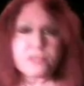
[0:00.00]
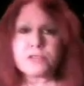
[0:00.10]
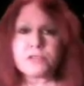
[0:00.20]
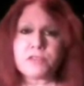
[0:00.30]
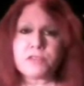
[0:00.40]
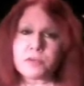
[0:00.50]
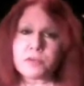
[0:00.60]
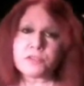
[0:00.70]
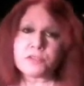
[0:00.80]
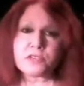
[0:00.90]
history of
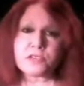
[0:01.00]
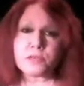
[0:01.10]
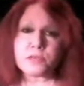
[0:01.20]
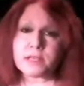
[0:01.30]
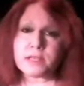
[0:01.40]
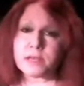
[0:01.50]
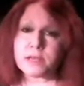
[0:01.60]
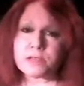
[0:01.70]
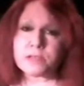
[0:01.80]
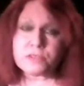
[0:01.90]
homosexual
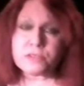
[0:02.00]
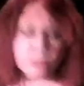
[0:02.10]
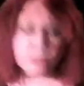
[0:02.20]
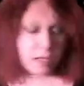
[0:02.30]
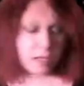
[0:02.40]
encounters